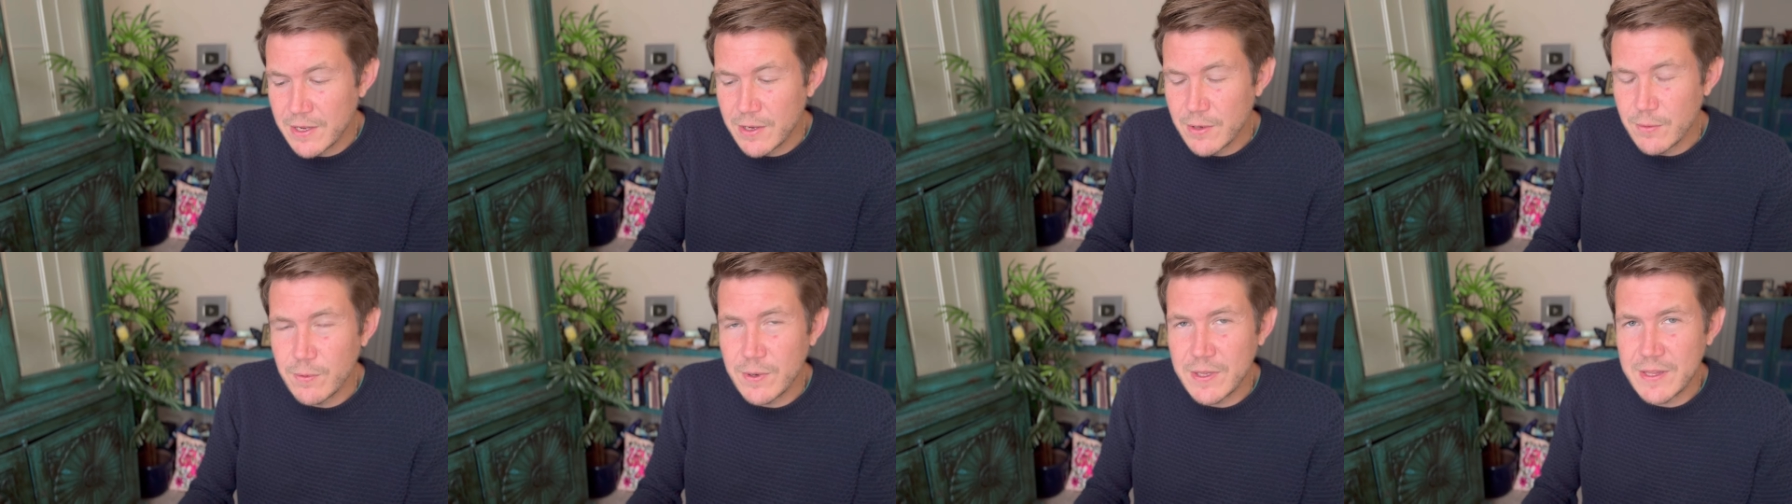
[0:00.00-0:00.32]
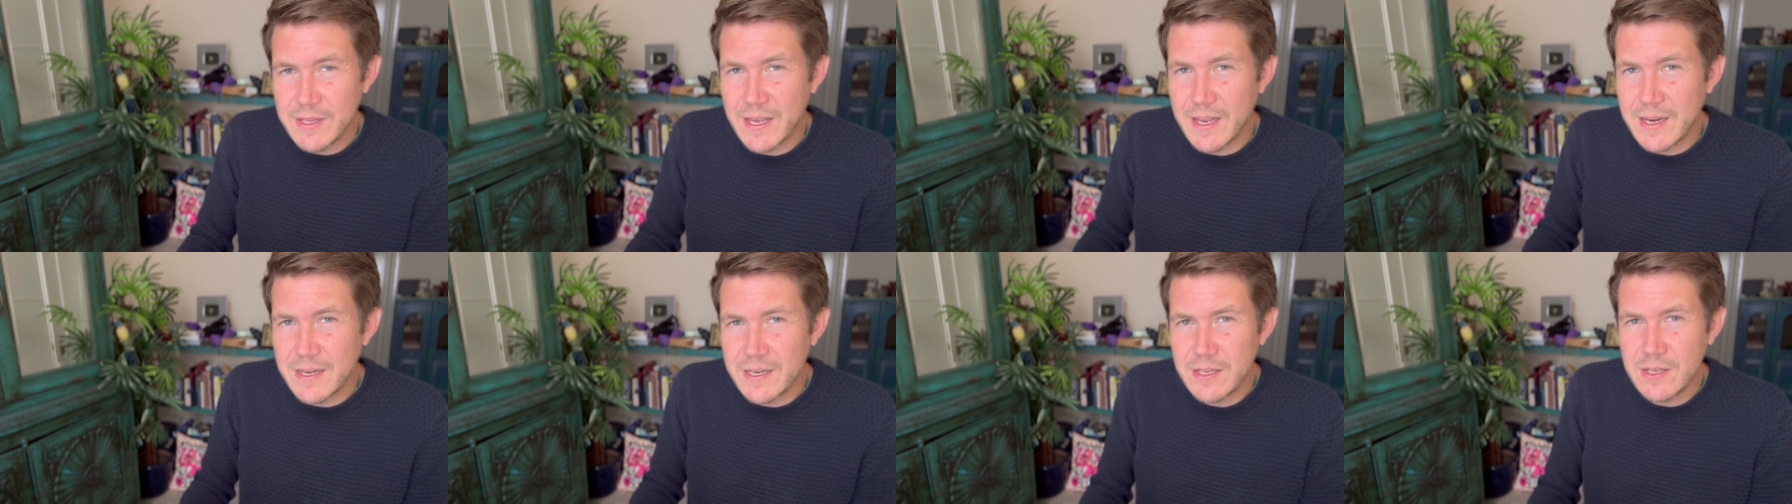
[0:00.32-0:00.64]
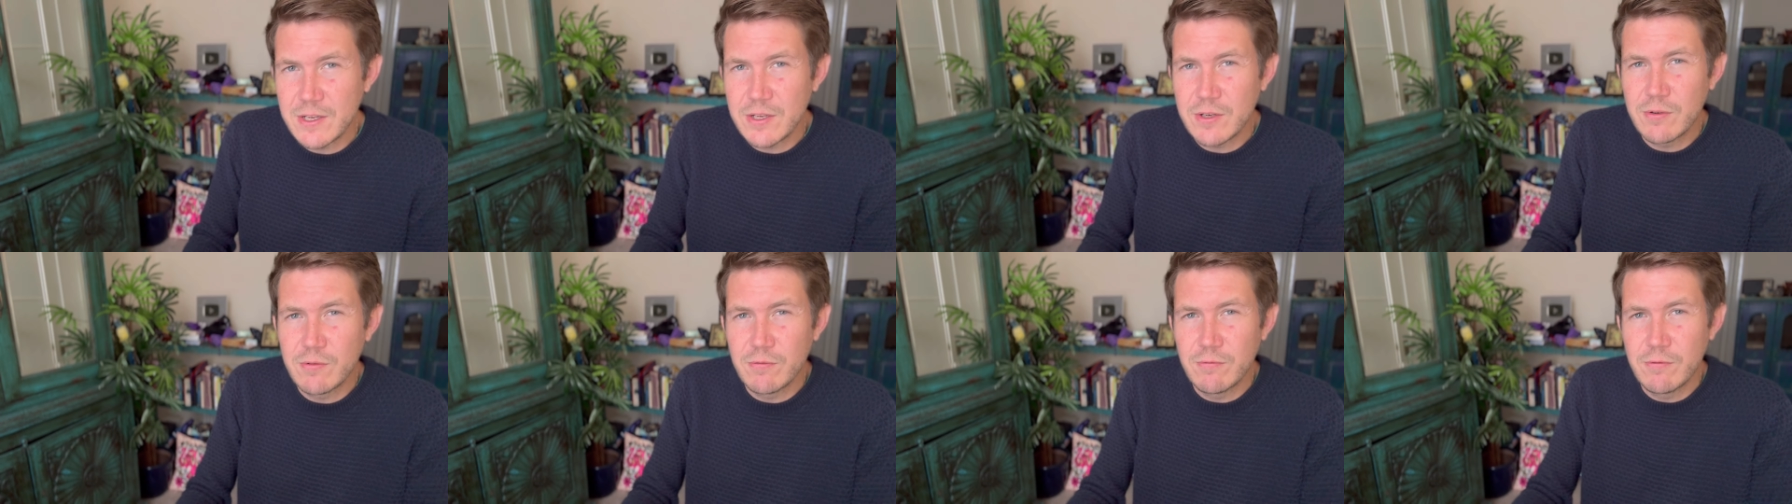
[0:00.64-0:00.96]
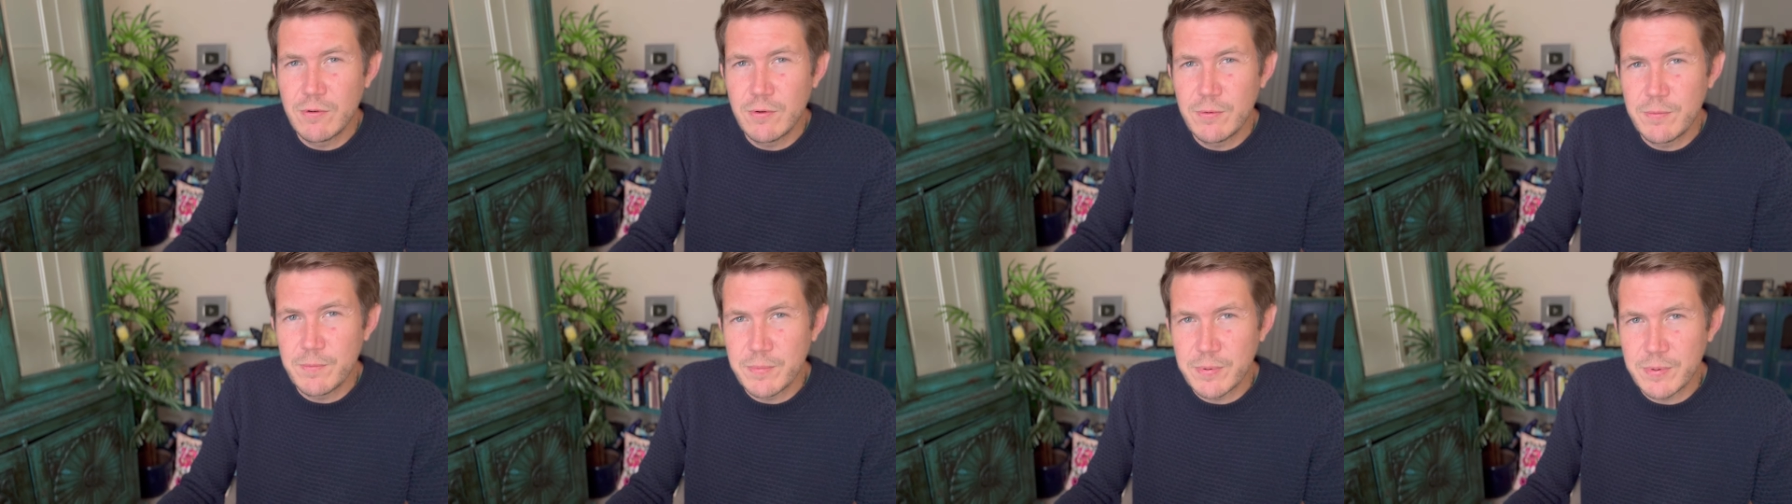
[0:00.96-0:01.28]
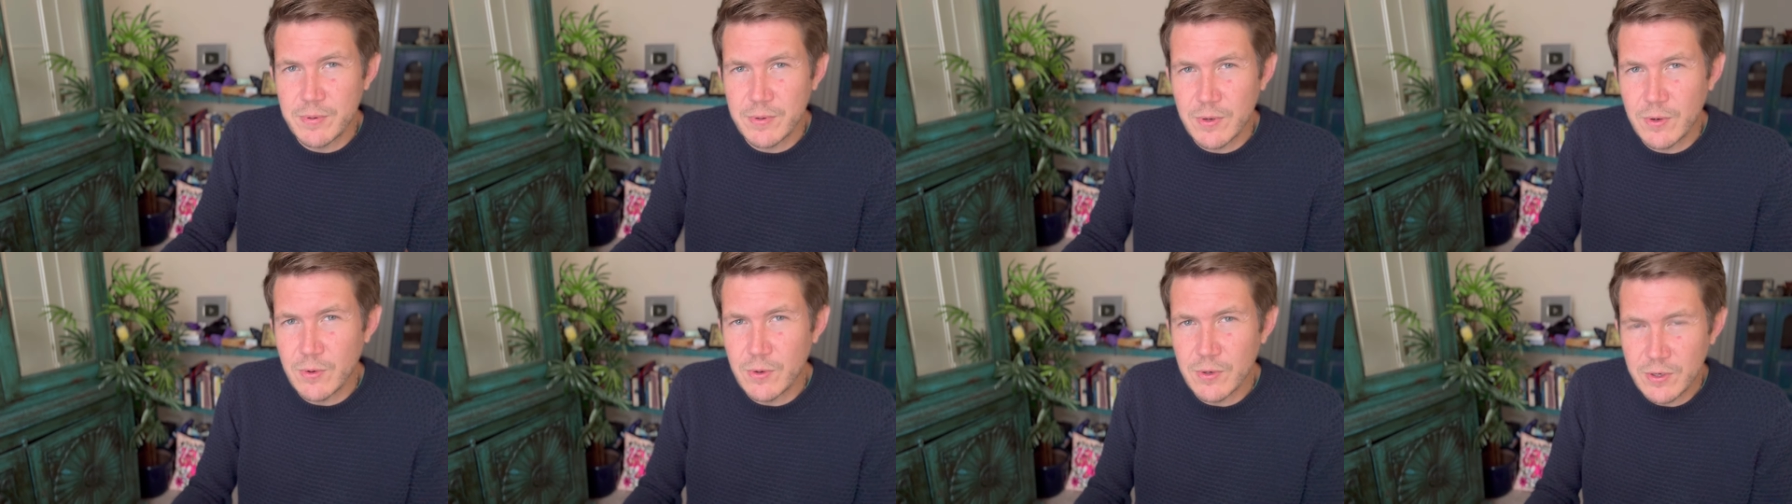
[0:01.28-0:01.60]
with any group
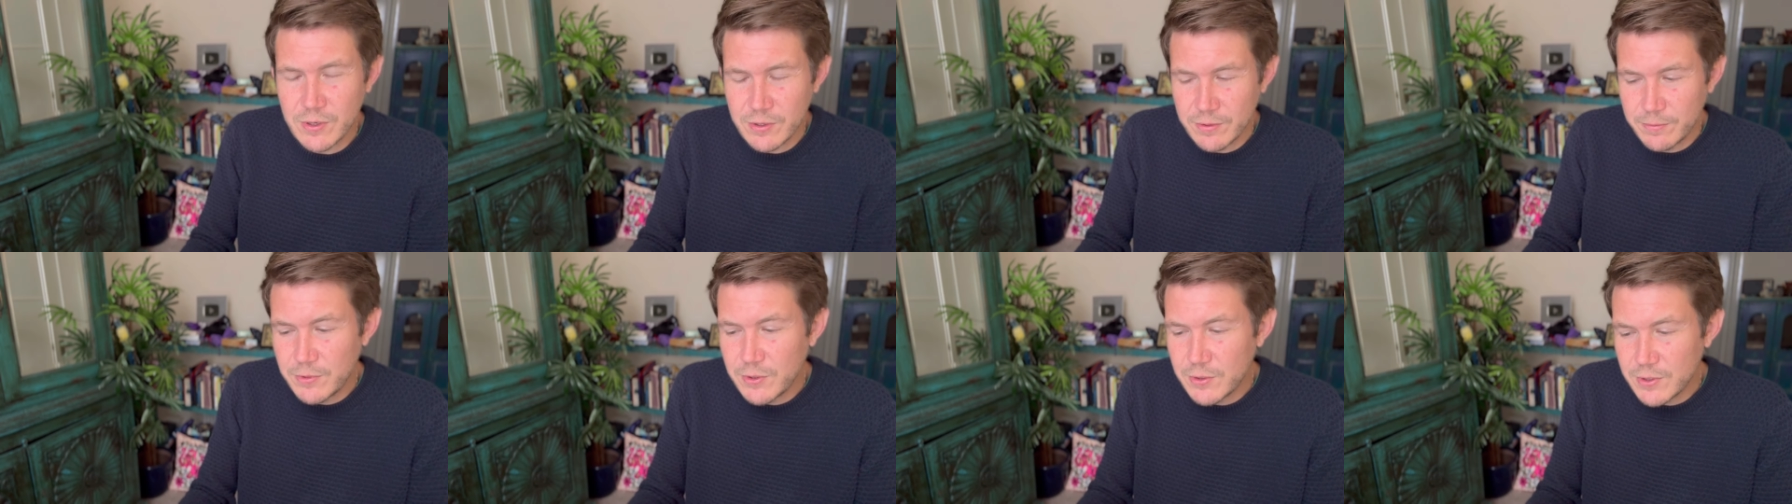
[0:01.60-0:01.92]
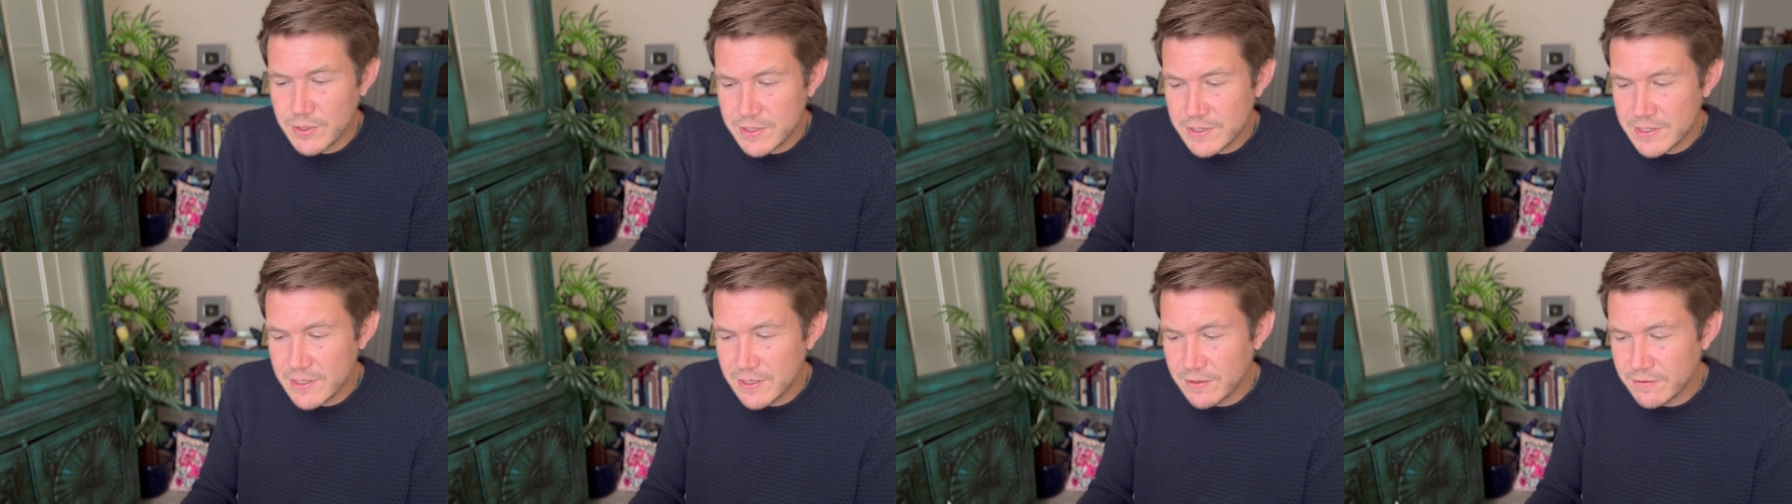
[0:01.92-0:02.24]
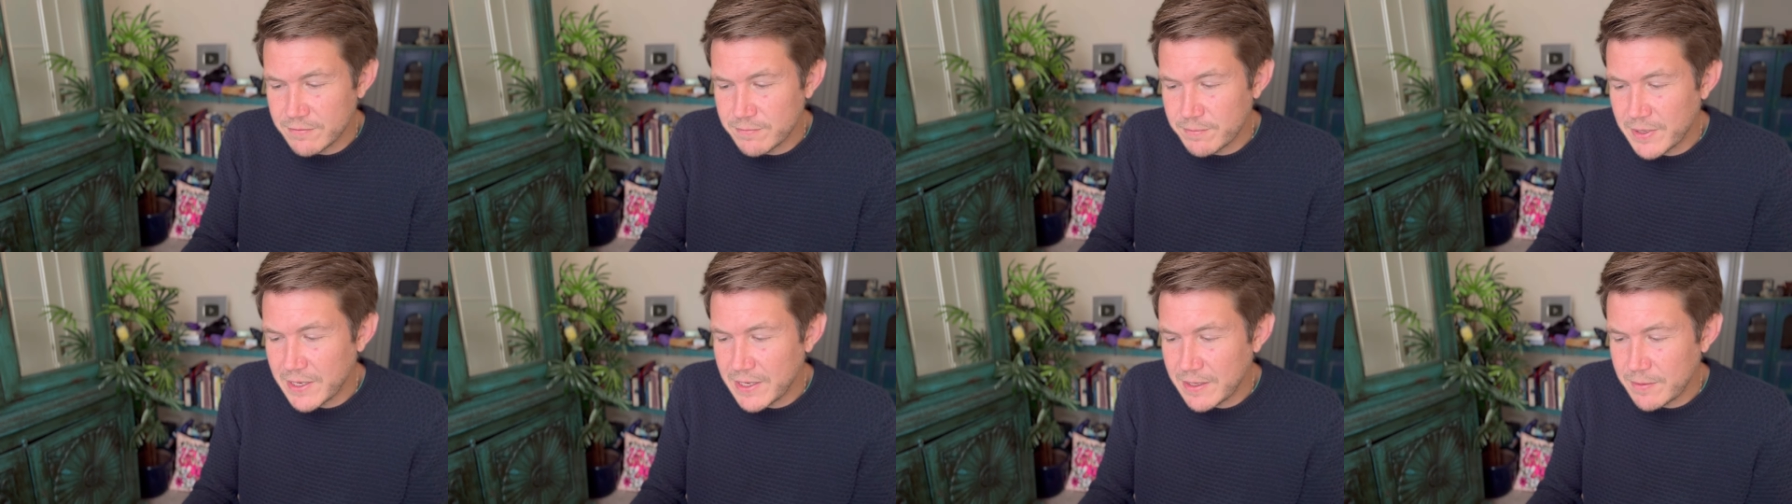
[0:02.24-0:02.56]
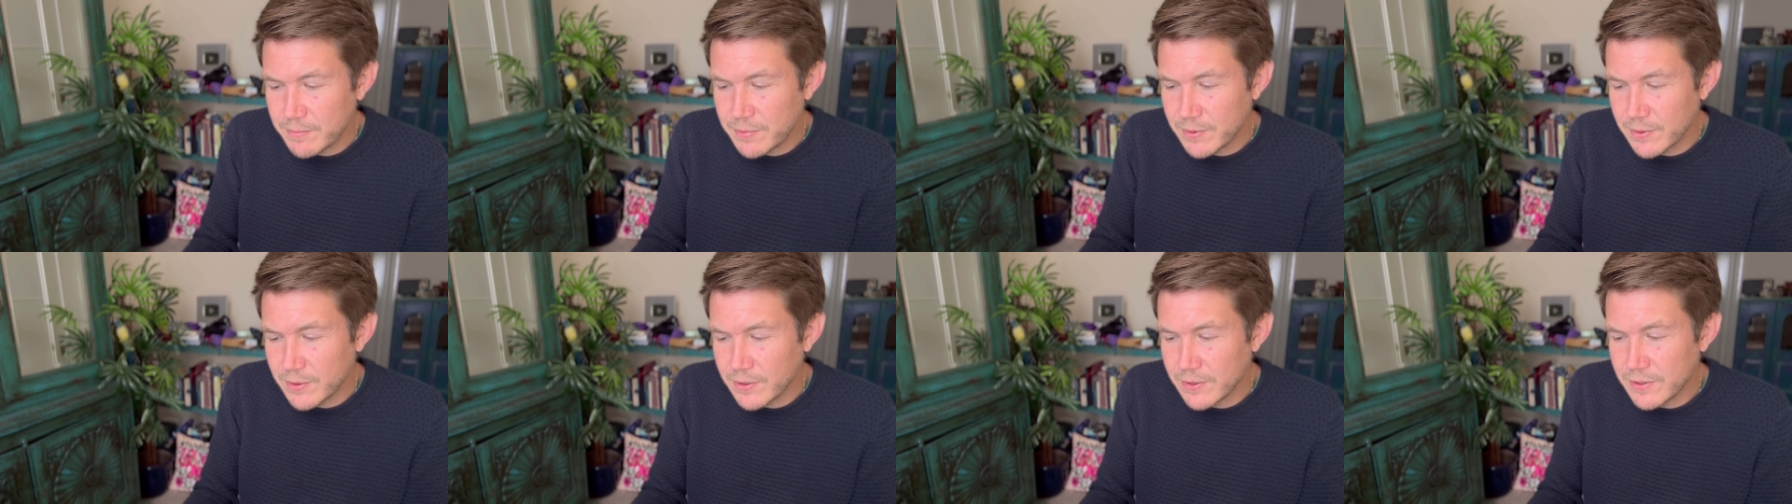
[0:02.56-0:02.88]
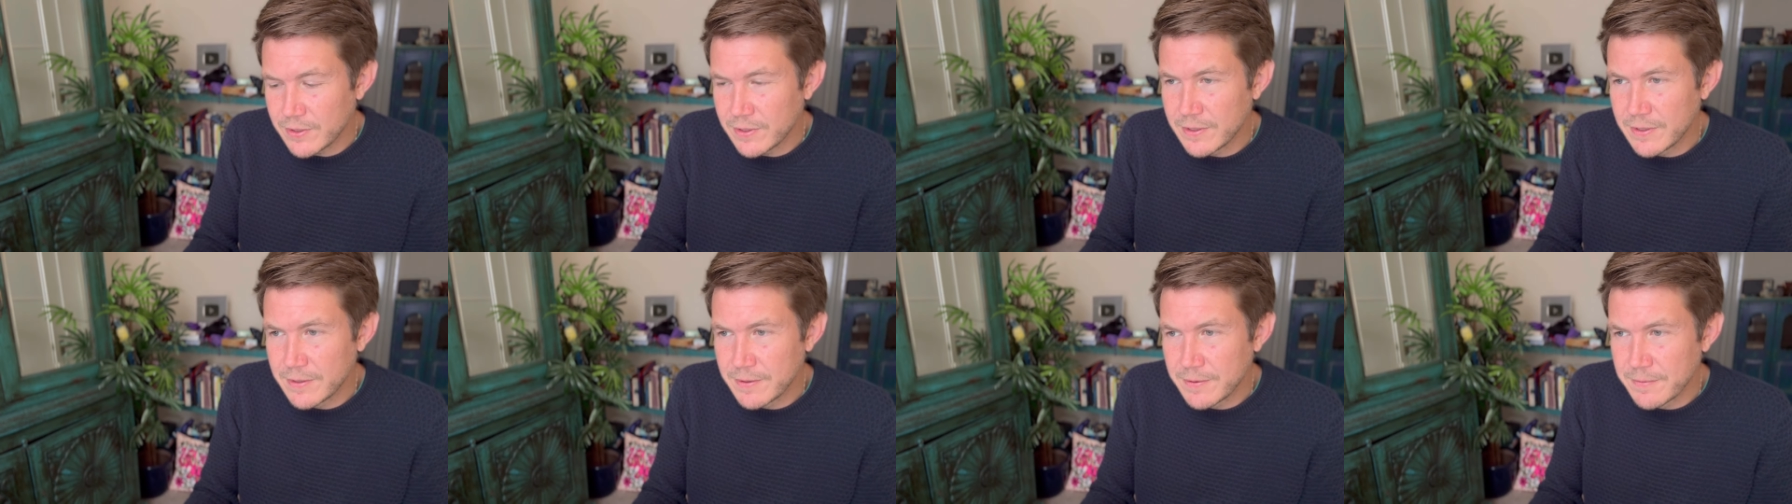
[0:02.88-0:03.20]
or community of people,